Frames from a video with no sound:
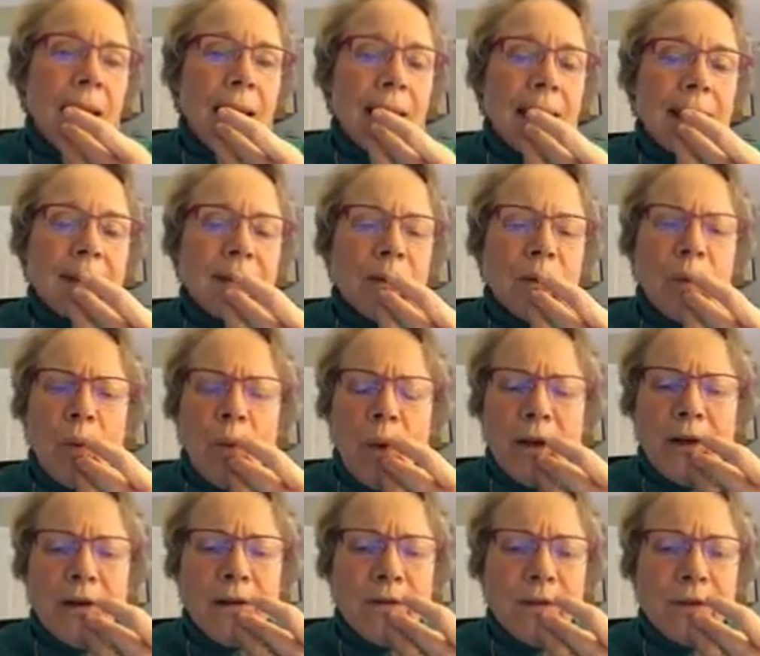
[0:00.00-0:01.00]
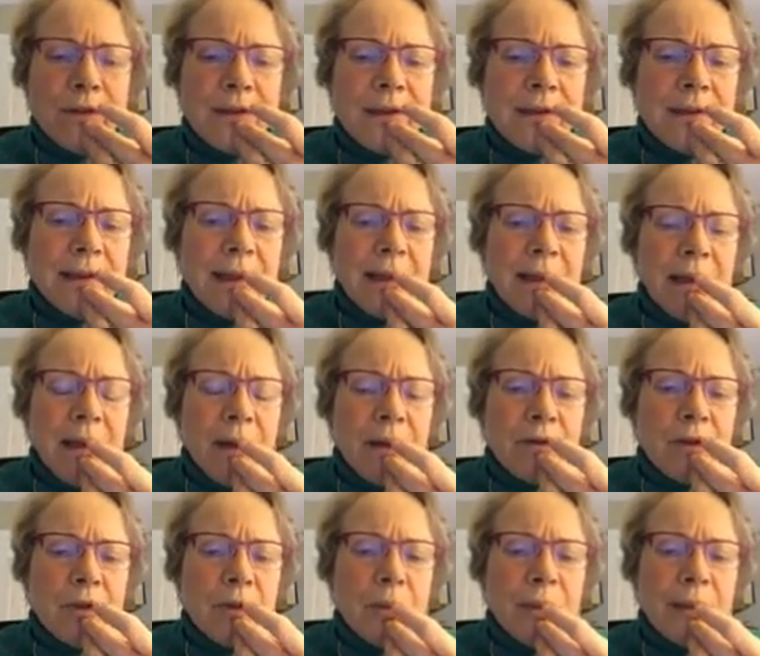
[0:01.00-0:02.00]
is a wonderful study,
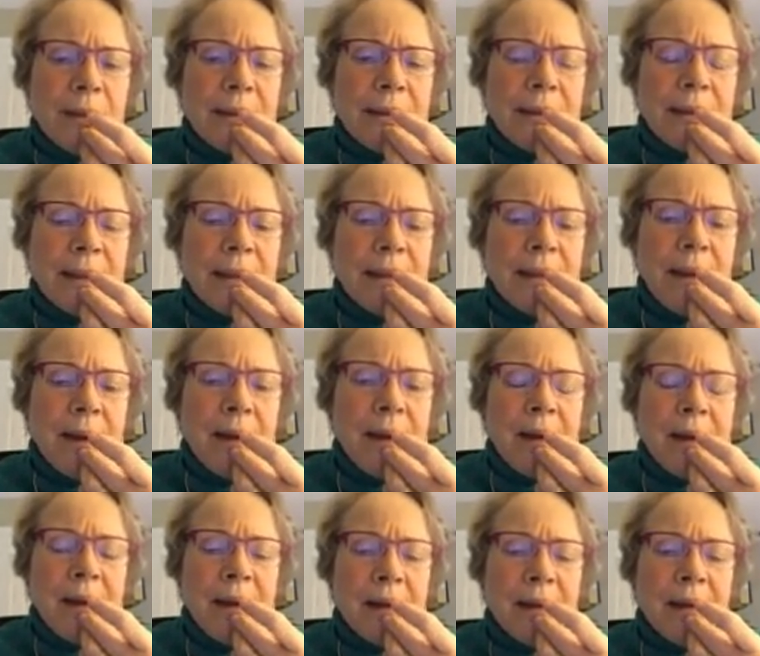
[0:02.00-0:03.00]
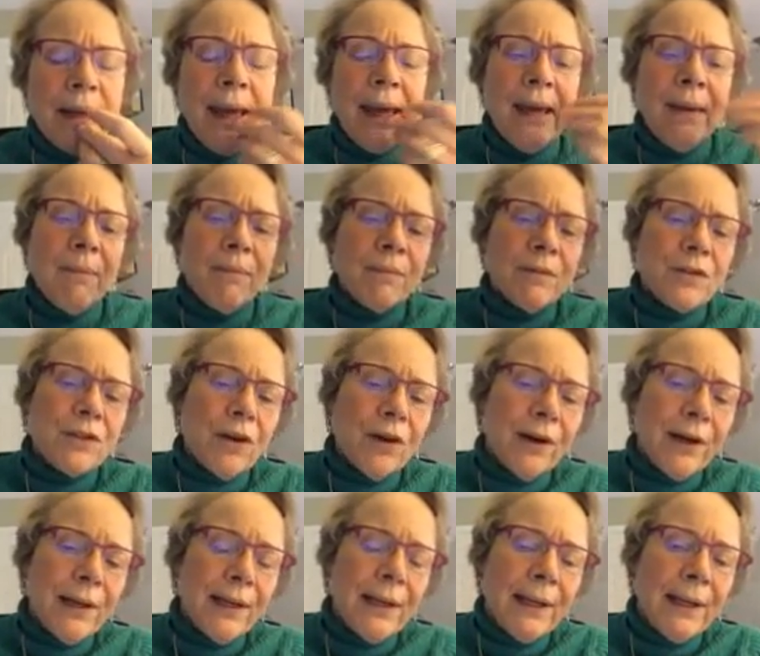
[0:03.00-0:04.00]
ultimately came
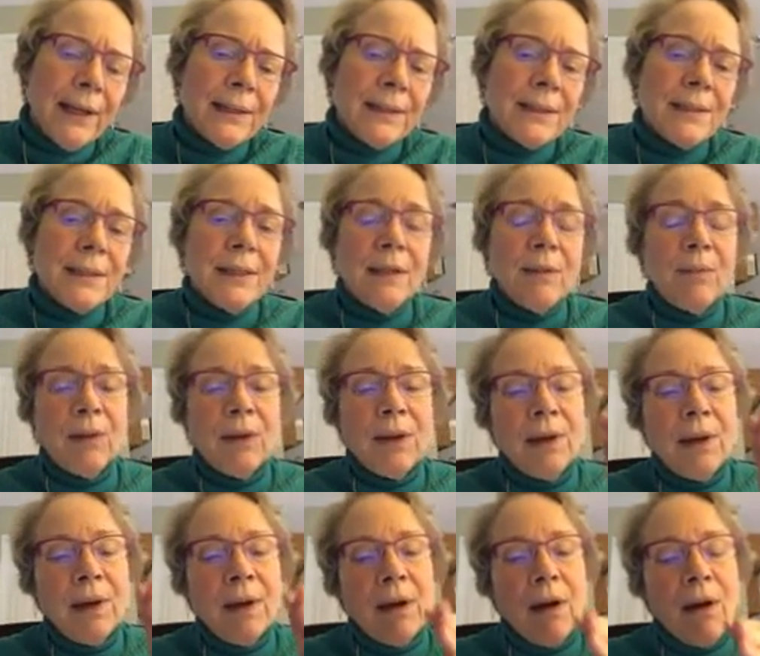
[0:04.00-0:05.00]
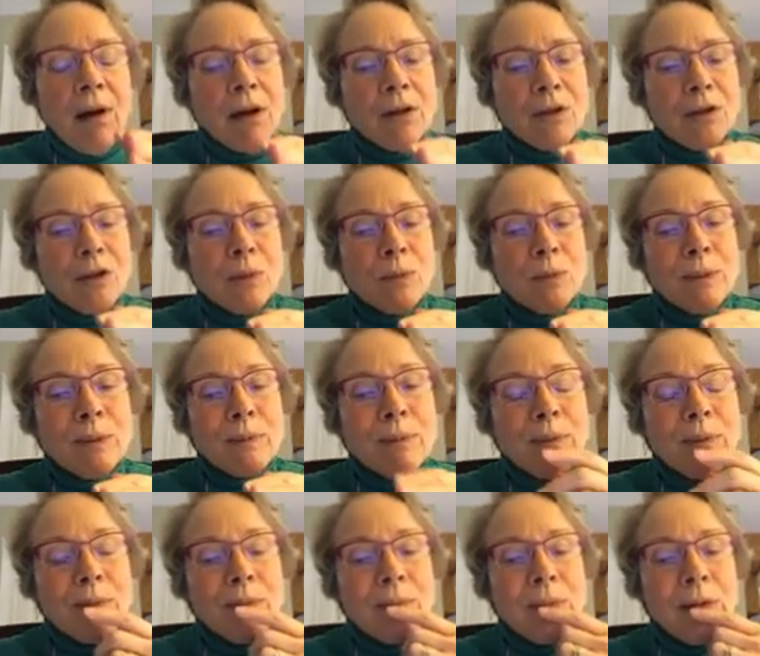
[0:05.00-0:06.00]
starting in academia, ultimately
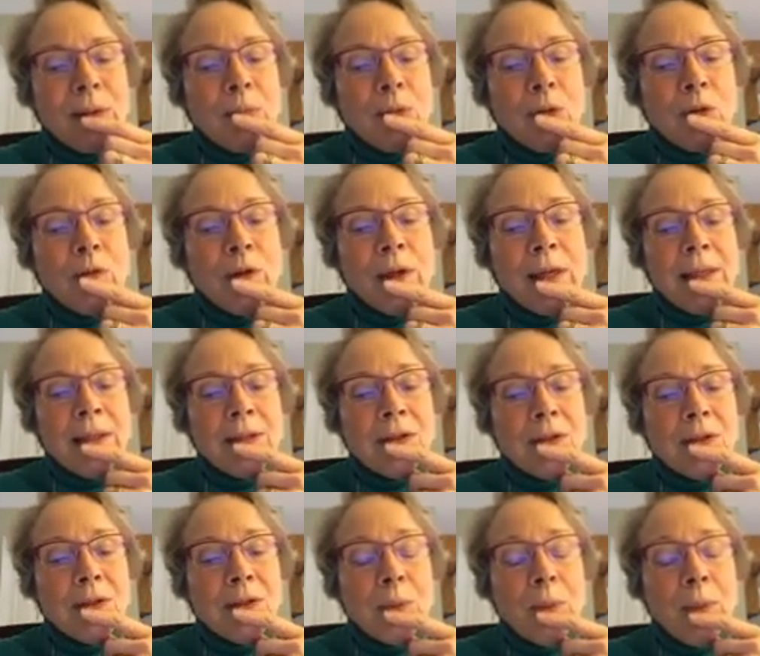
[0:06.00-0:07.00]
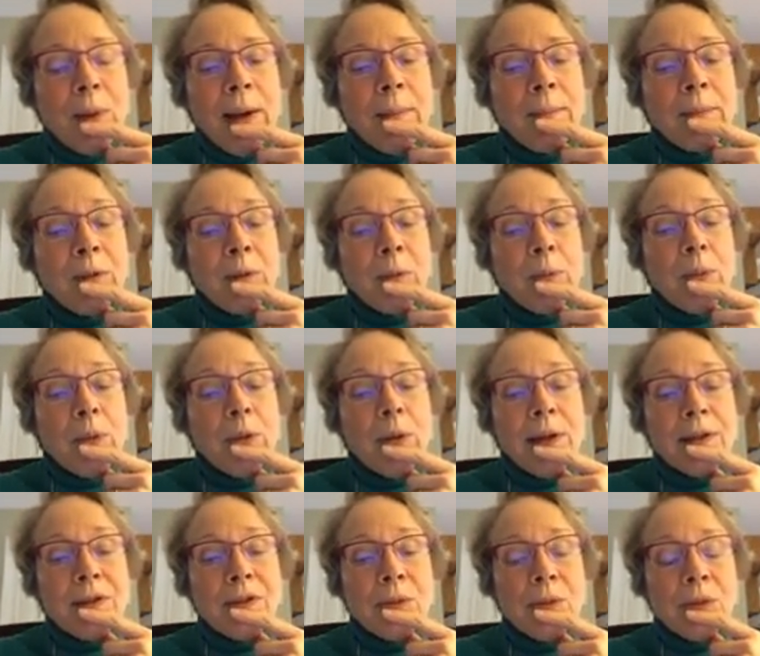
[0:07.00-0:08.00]
moving into the popular
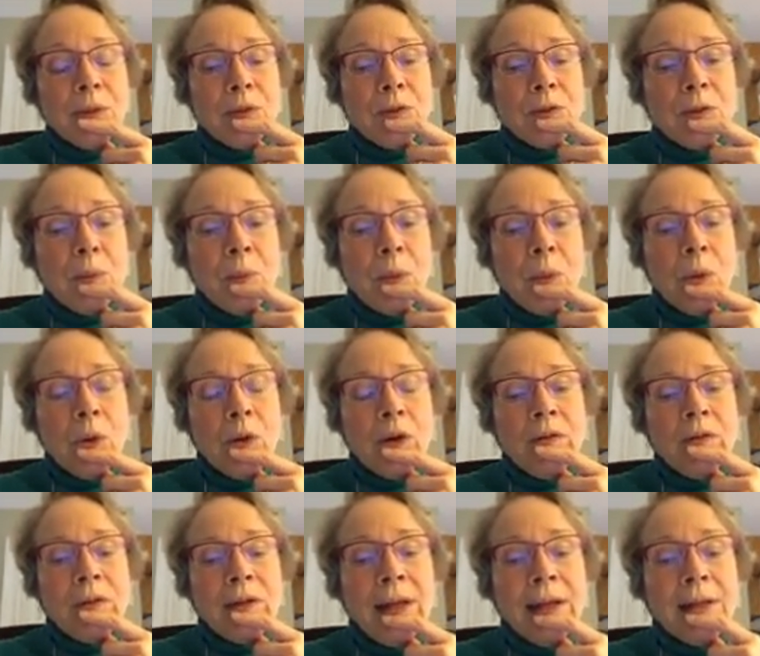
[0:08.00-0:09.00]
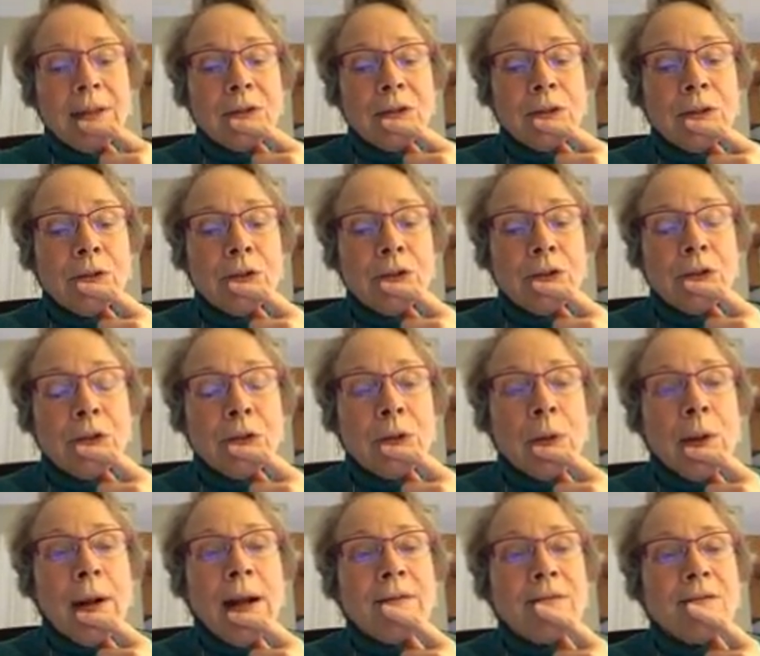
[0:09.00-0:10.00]
press with the support of the National
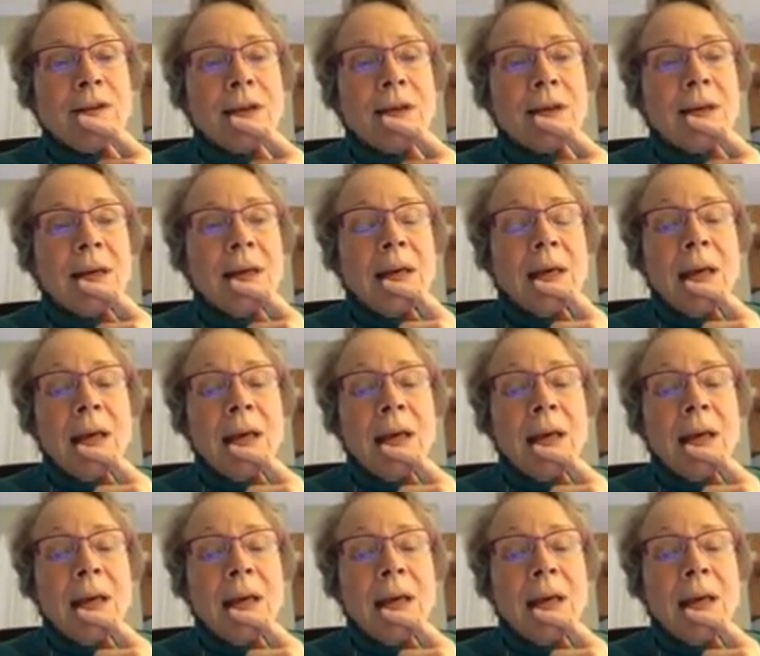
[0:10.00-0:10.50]
Geographic.